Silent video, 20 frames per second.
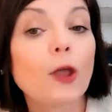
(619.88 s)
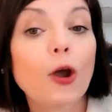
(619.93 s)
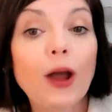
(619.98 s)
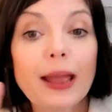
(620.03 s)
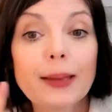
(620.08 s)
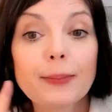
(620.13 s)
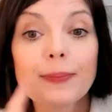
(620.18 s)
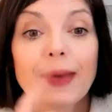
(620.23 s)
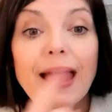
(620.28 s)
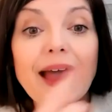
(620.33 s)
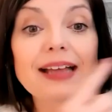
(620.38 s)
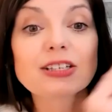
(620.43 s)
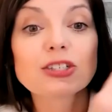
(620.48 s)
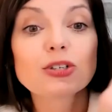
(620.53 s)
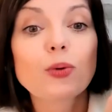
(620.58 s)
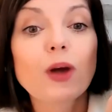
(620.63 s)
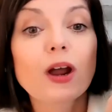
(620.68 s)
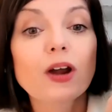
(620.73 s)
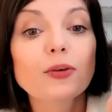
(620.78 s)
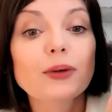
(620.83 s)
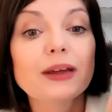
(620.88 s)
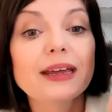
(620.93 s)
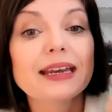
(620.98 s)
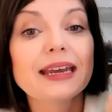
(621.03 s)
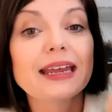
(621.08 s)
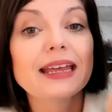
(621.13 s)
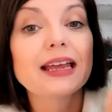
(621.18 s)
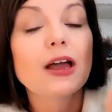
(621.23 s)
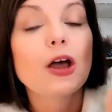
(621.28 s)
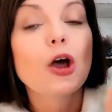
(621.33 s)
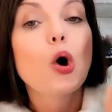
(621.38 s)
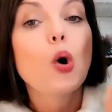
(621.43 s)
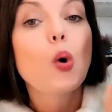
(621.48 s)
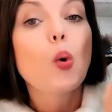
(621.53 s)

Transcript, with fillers: All right, back to our reading.